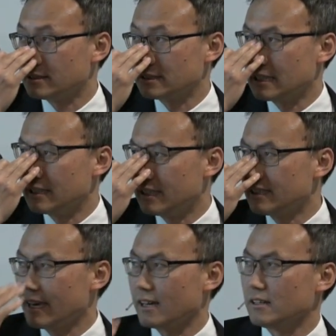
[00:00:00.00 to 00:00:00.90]
just in
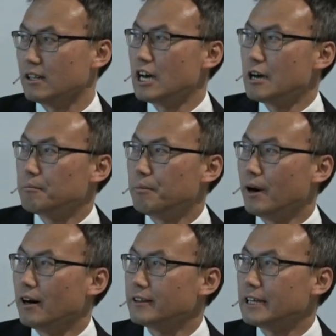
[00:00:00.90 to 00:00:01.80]
detail,
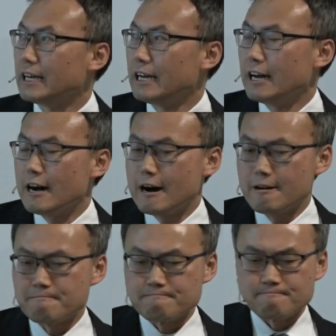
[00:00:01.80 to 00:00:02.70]
but
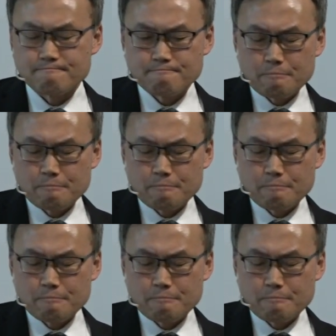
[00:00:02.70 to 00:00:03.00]
um,